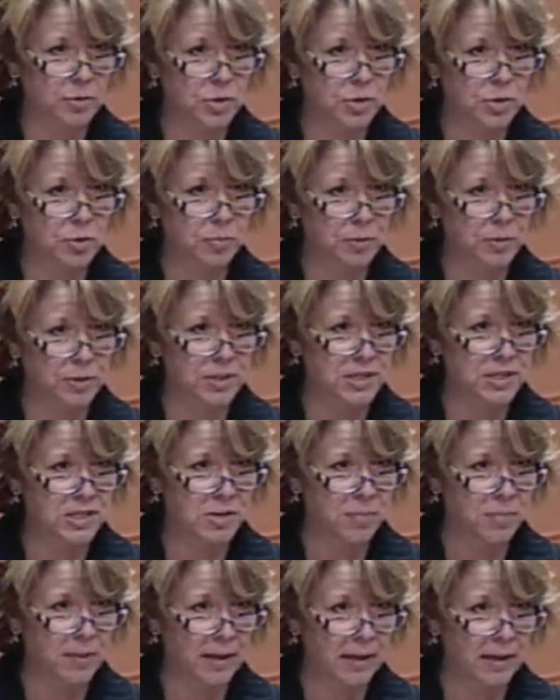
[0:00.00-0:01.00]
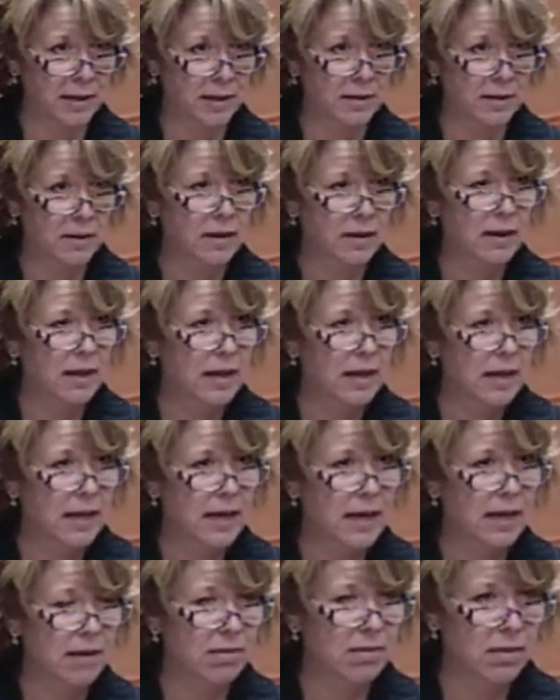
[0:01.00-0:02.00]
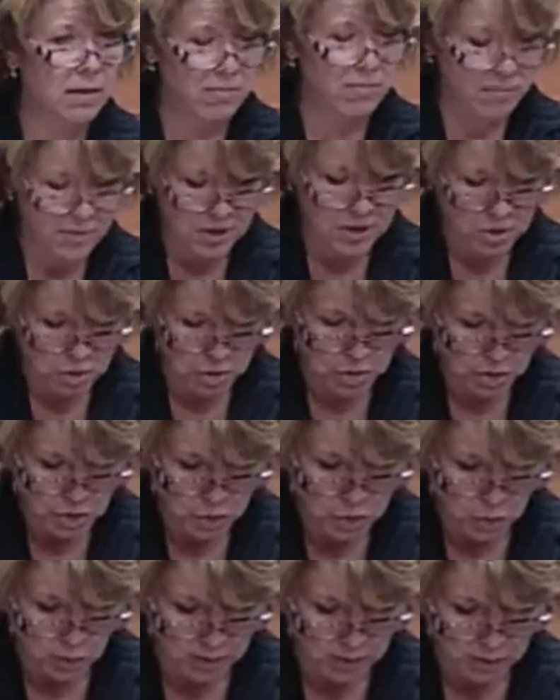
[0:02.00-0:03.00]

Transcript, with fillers: to participate in the Visions Tour